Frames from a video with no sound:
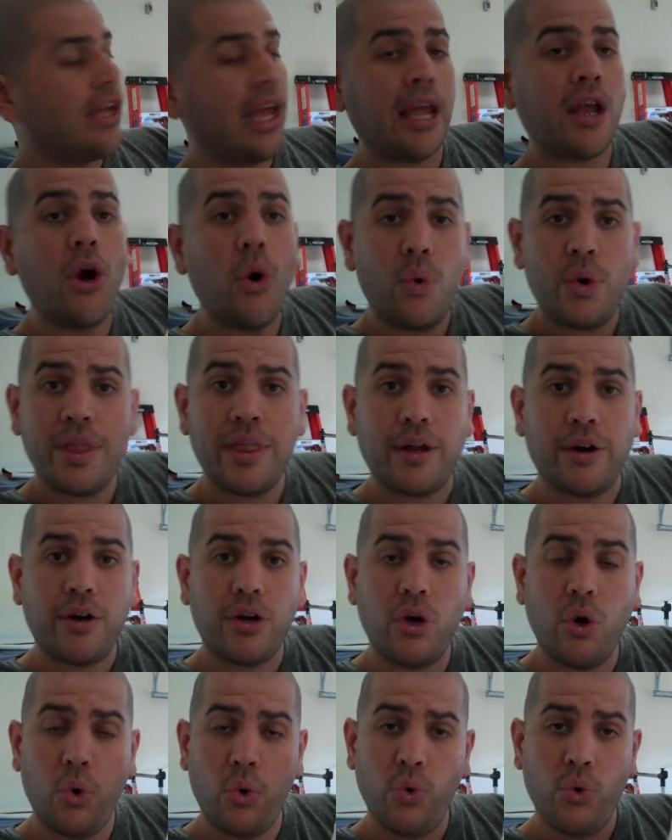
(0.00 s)
And go in there.
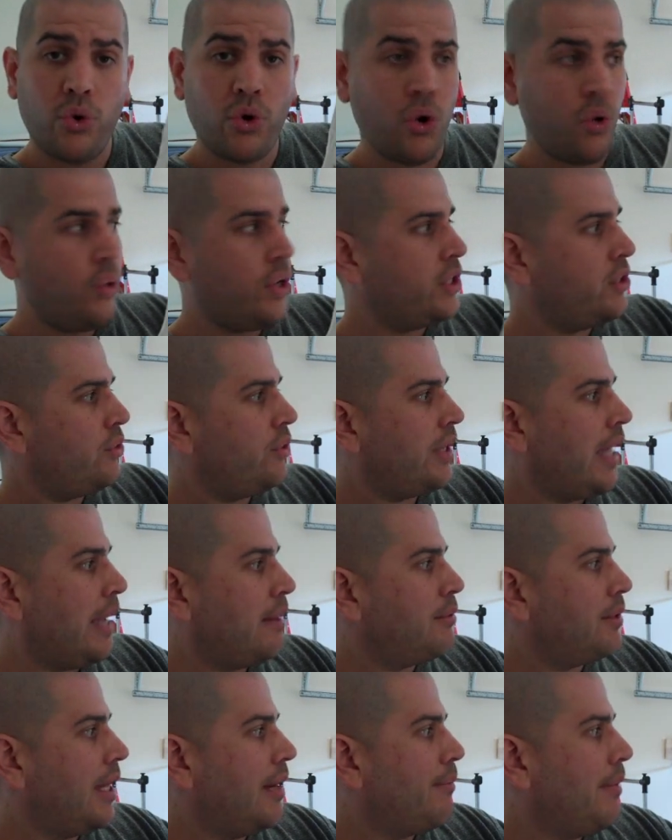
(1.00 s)
Go into a
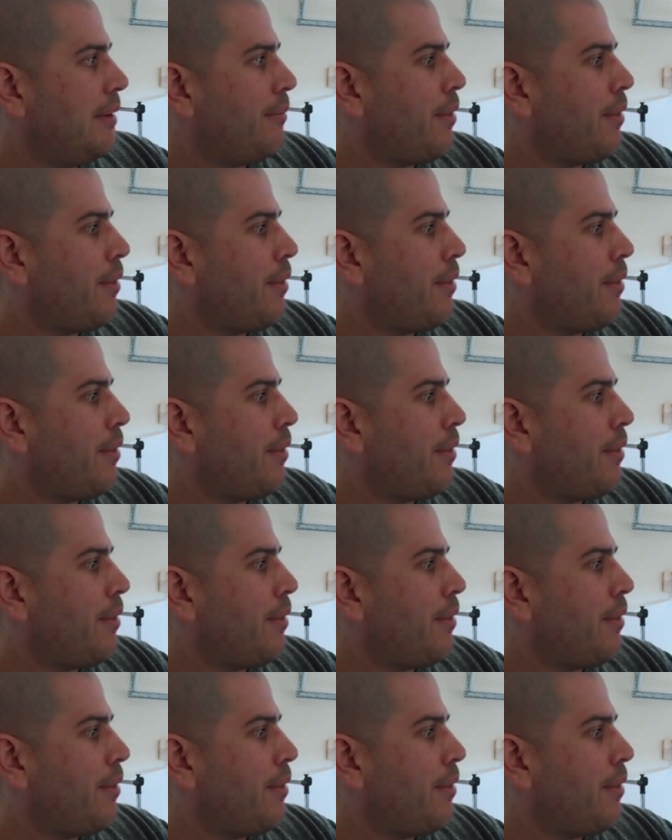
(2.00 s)
GameStop.